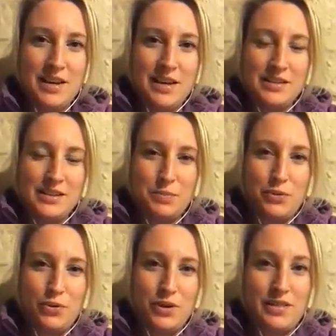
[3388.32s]

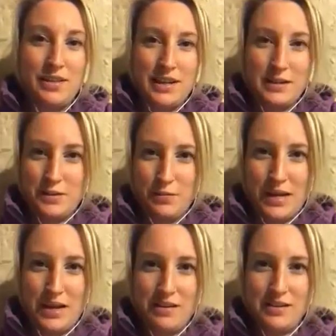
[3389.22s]
support and the leaps and
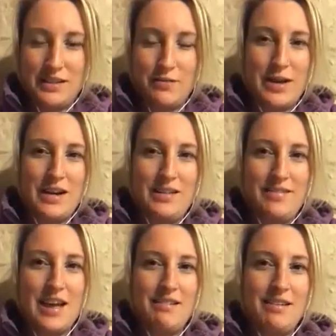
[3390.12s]
bounds I've made in
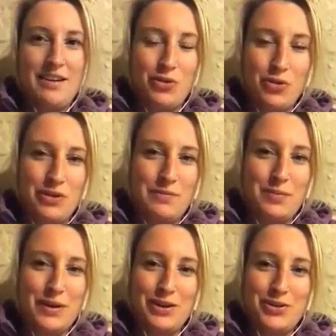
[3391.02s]
that are good,
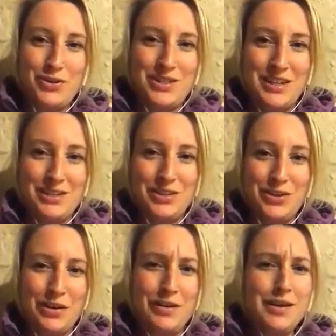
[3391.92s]
but I do tend to
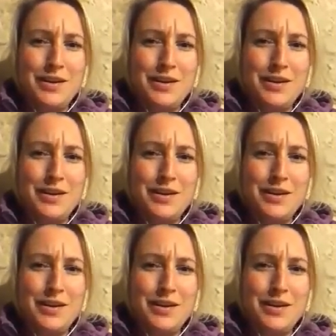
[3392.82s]
go,